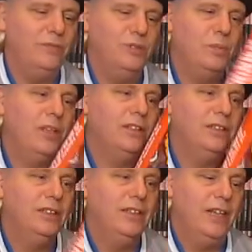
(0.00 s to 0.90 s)
with Barda,
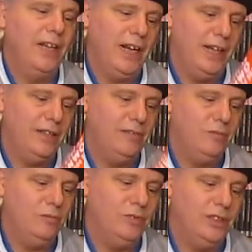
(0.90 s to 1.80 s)
and
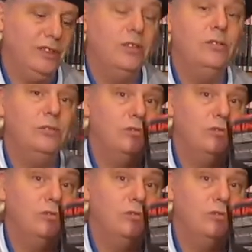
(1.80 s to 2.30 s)
one of the cool